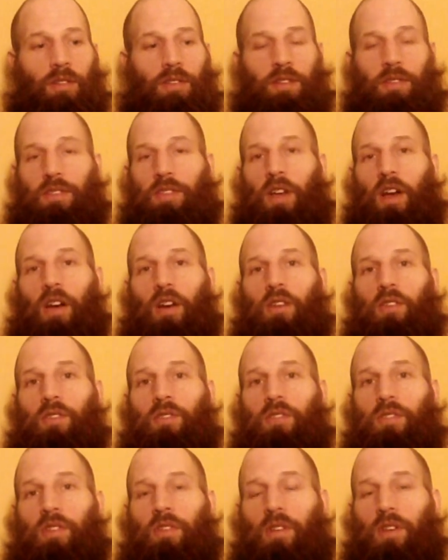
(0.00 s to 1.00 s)

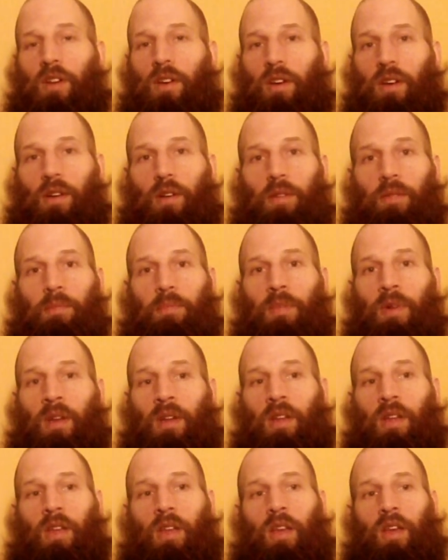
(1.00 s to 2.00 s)
desired um,
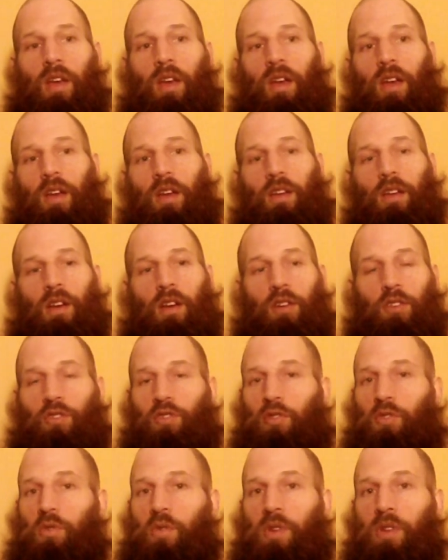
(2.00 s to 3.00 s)

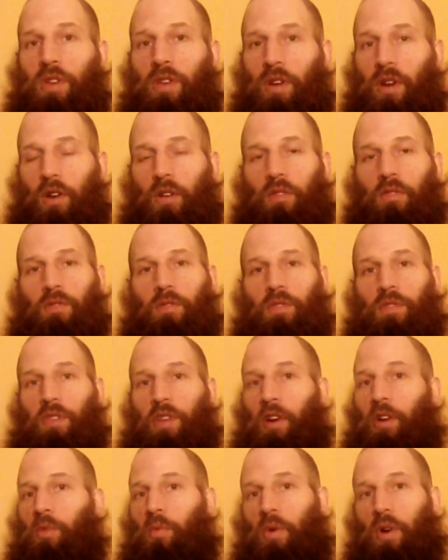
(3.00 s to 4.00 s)
accruing of their